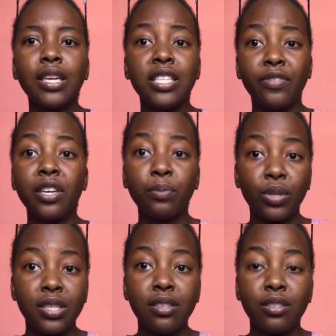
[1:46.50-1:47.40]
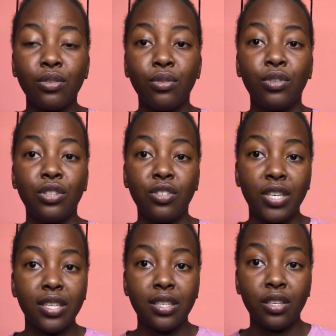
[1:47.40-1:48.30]
It's very important to know your
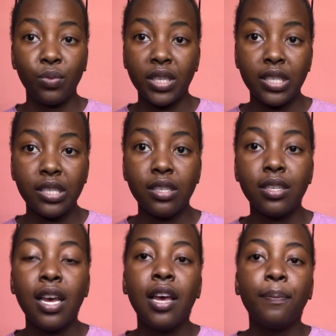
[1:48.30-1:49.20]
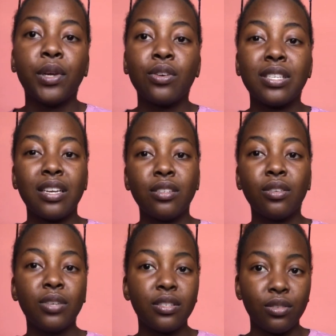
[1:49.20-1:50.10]
strengths and your weaknesses, because as you
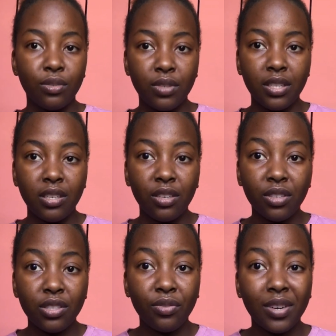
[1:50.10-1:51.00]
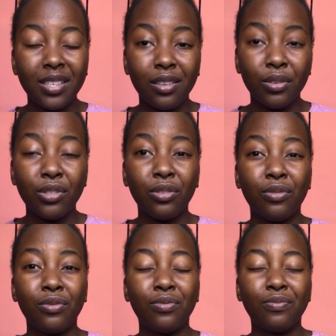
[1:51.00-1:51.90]
go into uni, you're going to find a lot of
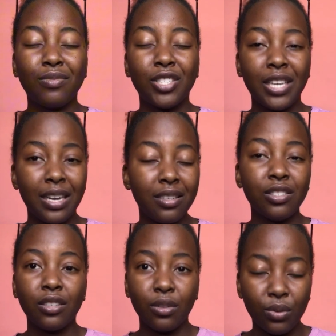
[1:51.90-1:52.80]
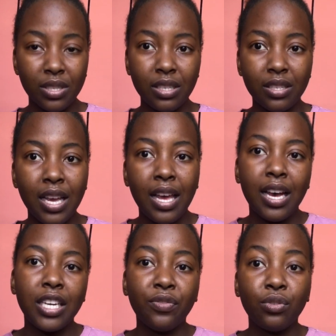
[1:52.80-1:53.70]
challenging courses,
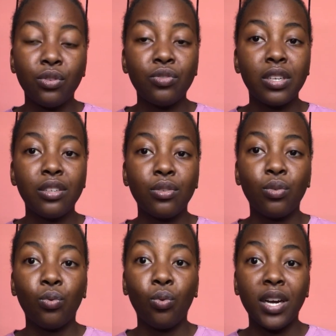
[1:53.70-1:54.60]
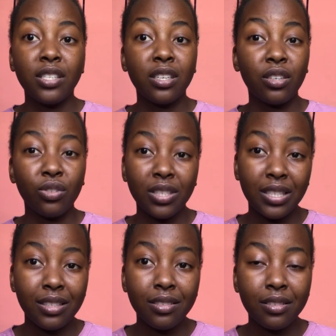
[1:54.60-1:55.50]
and if you don't really know what you're good
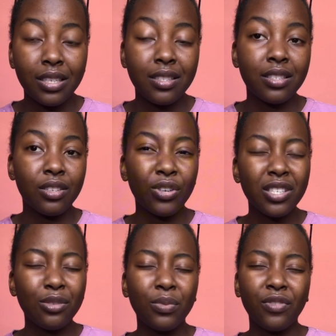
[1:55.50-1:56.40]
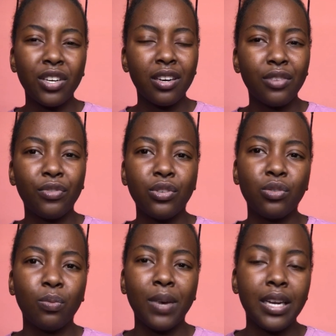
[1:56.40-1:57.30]
in, it's going to be very hard for you to
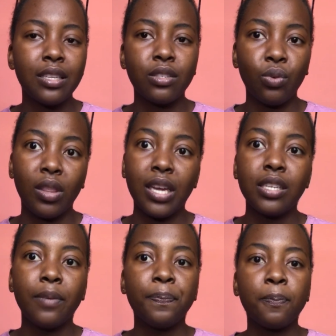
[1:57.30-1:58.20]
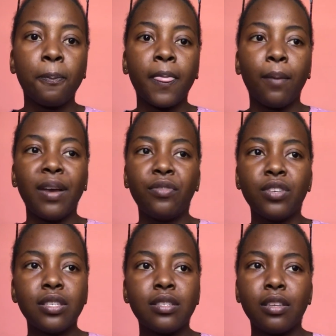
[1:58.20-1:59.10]
balance all that. My
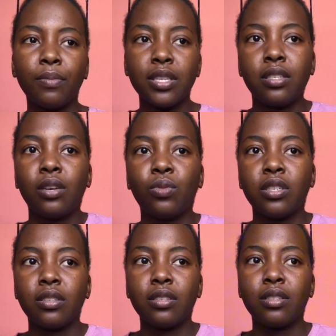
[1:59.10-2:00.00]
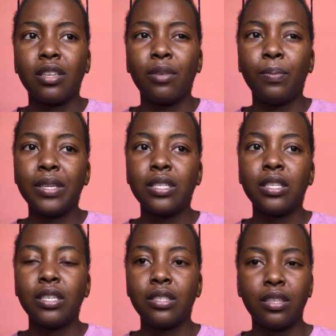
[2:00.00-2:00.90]
first semester was a bit
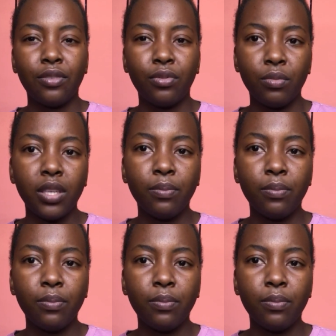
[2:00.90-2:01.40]
easier for me